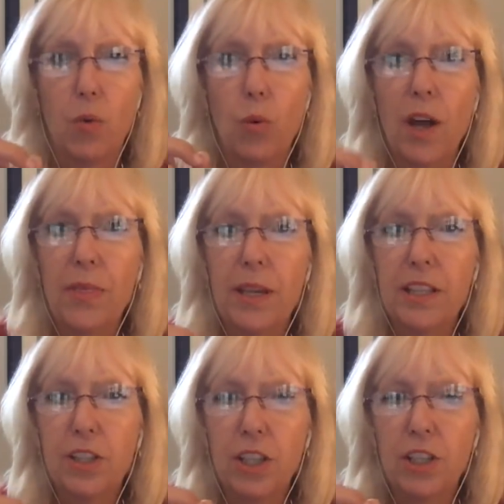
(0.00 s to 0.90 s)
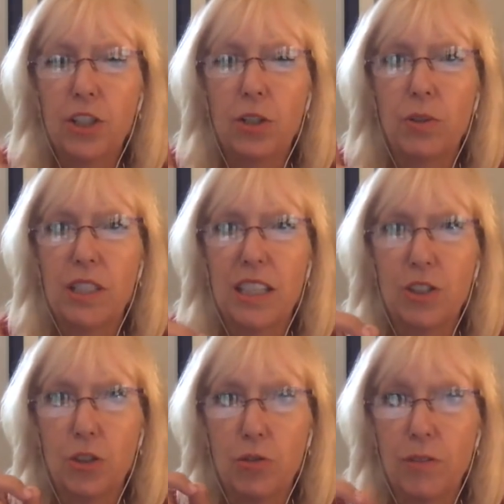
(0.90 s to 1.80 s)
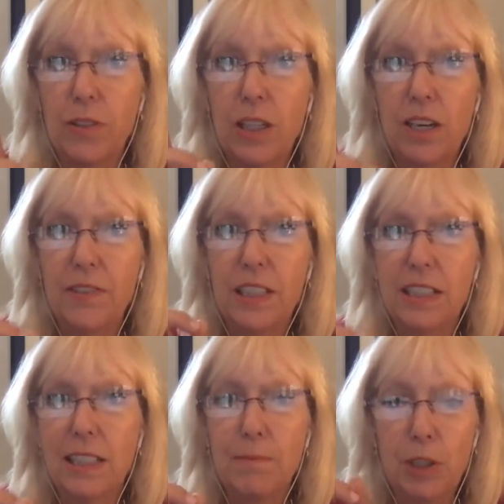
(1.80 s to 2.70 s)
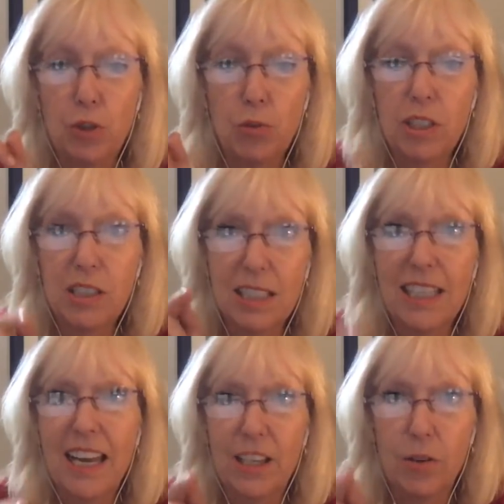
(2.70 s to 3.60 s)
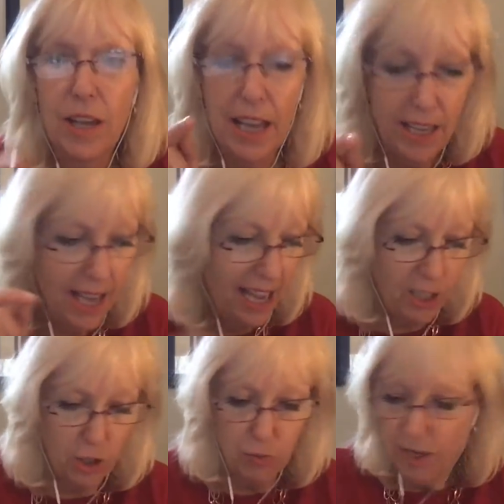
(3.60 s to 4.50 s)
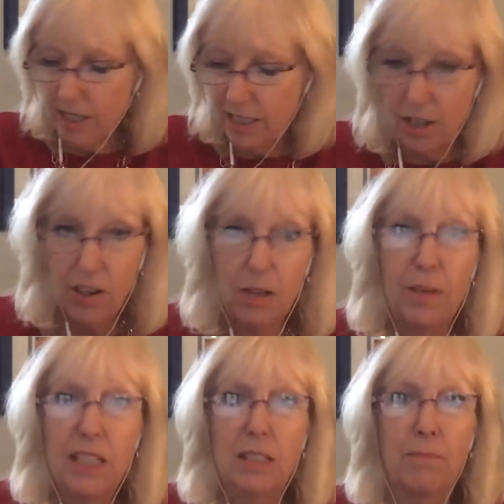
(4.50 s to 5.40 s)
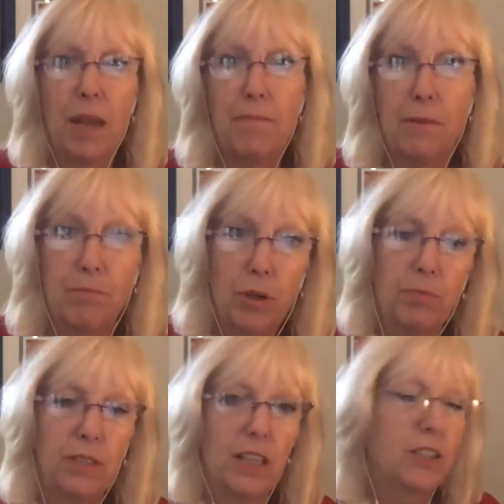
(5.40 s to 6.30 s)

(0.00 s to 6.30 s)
One thing that you're going to do is as you're drifting off into sleep, and do this tonight, okay? Actually, write it down on a piece of paper and put it beside